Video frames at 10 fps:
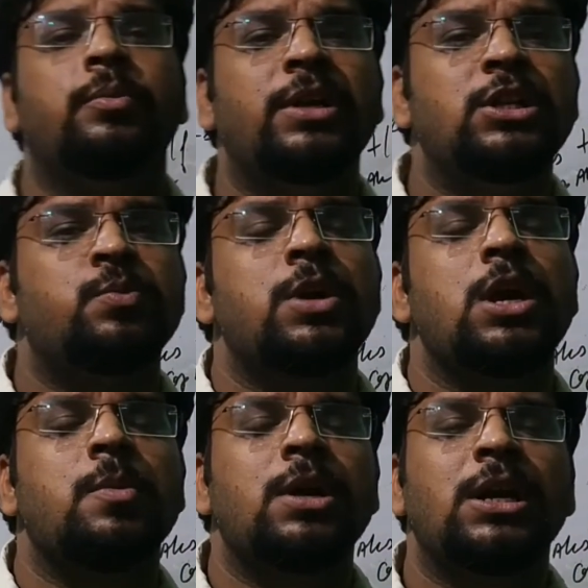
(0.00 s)
bills
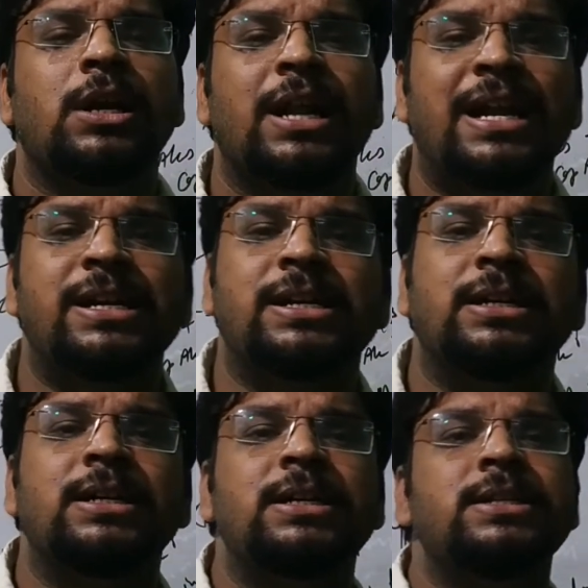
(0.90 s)
payable,
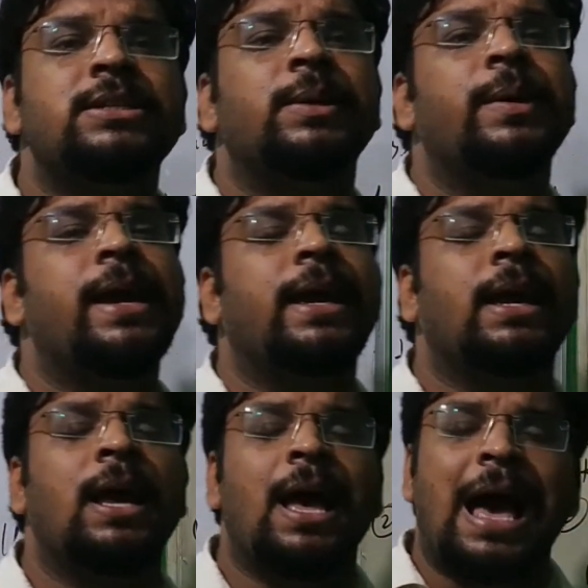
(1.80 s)
creditors, okay,